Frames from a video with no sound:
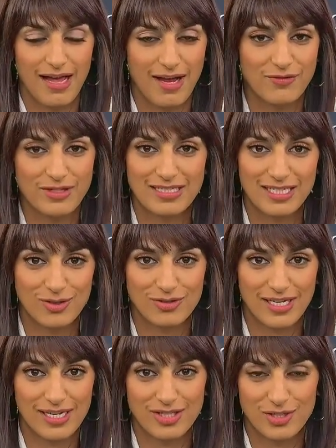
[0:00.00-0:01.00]
every single
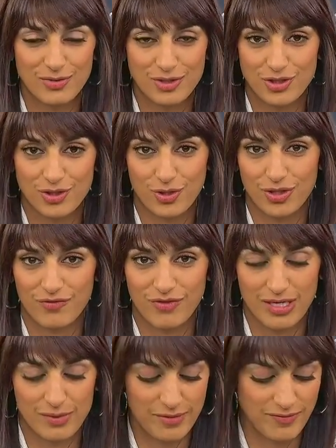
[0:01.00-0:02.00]
day to ensure the
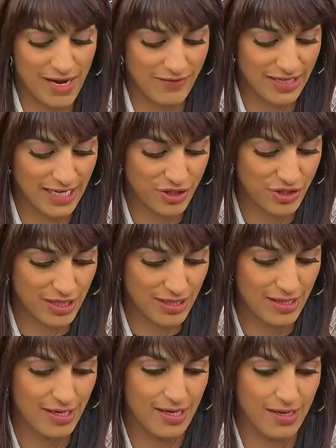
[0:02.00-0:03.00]
freedom of navigation